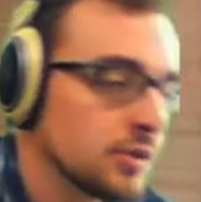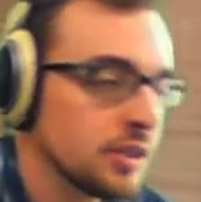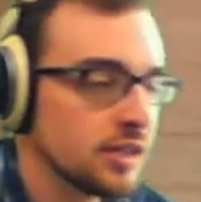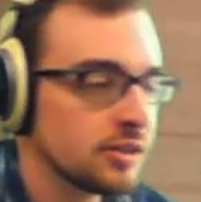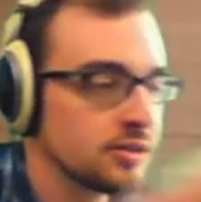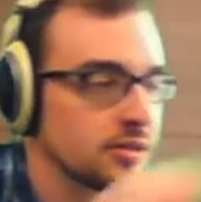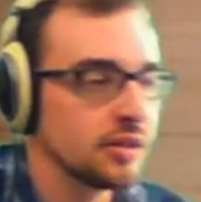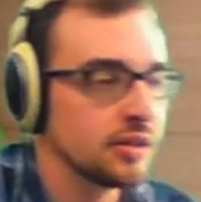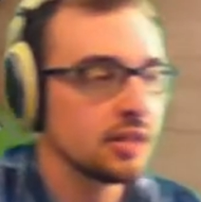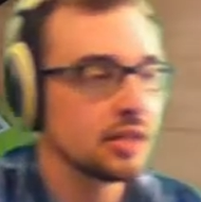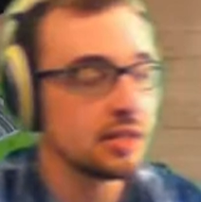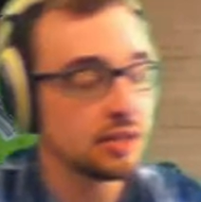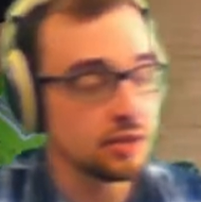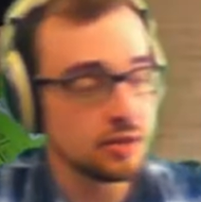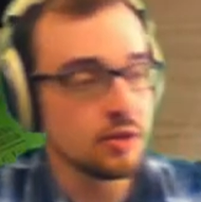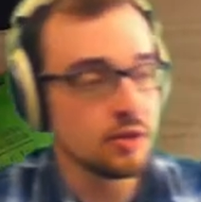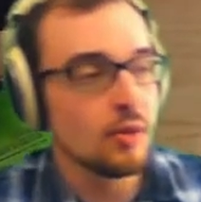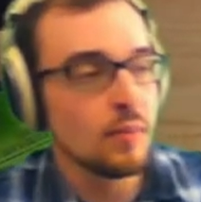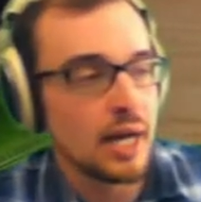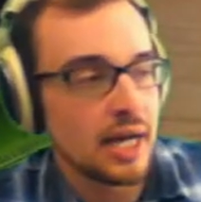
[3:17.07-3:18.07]
one yesterday, then you
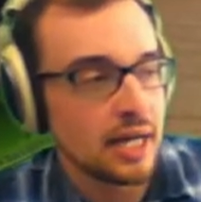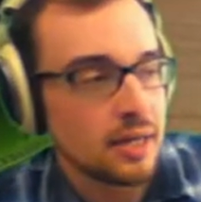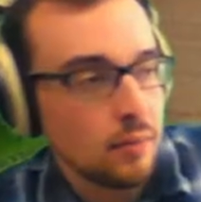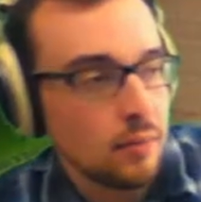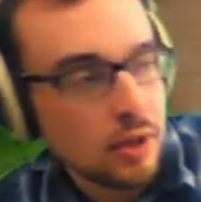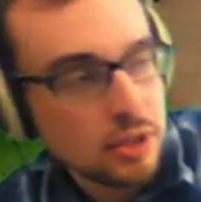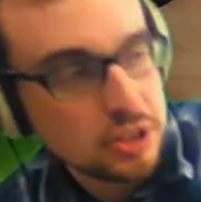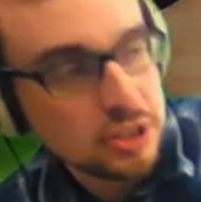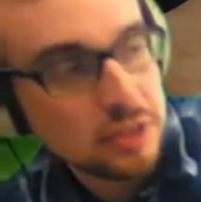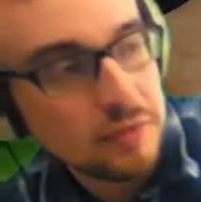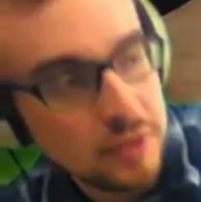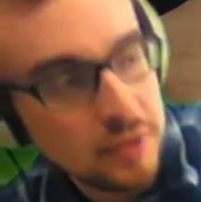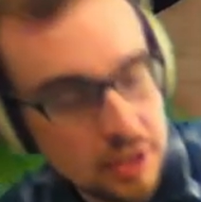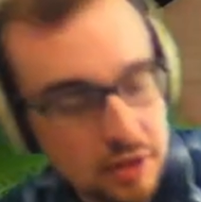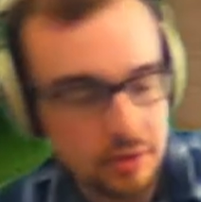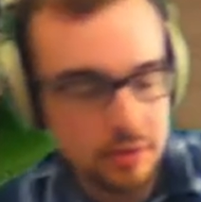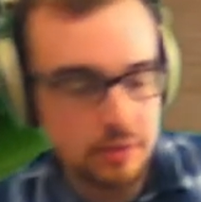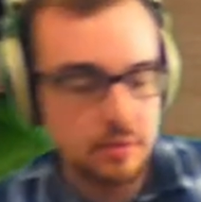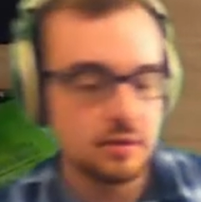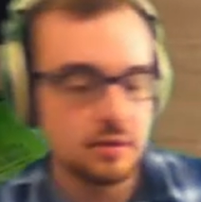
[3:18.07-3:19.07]
can go back and watch the
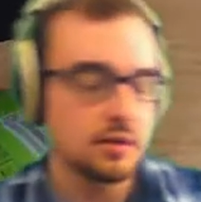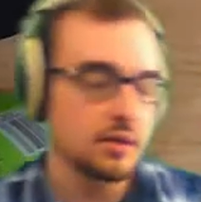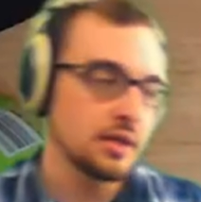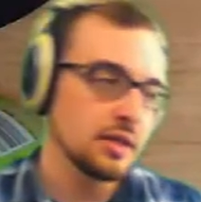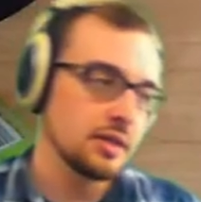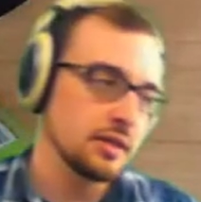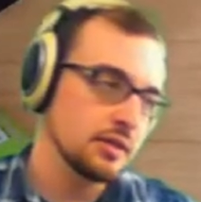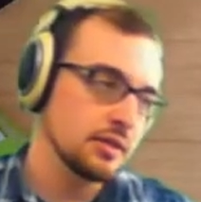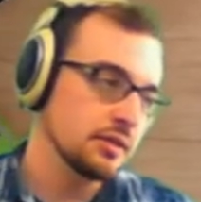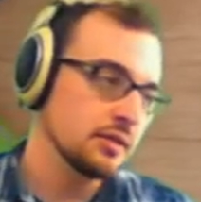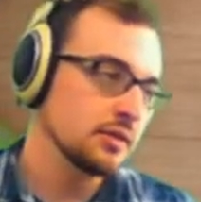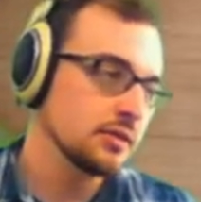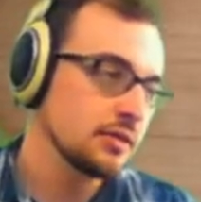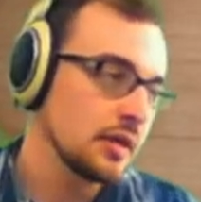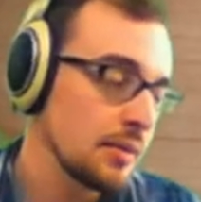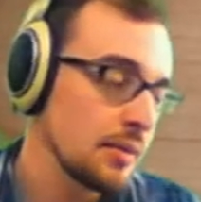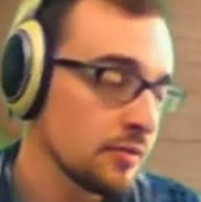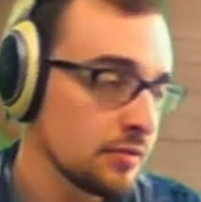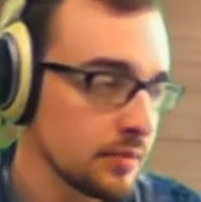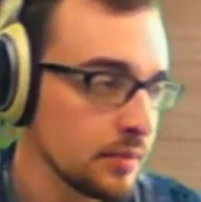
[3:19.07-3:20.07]
video and
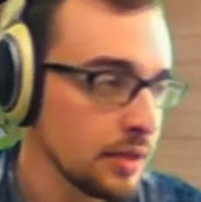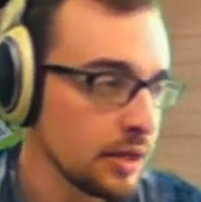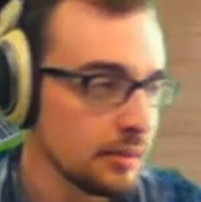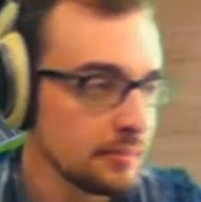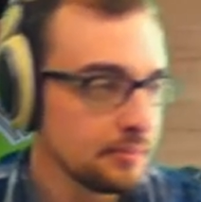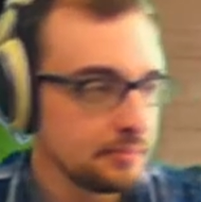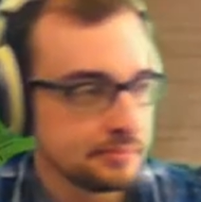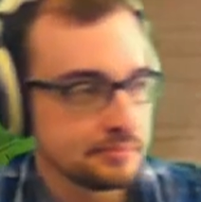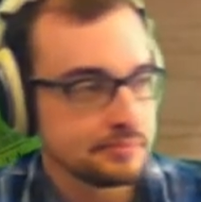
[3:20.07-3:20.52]
grab it from there.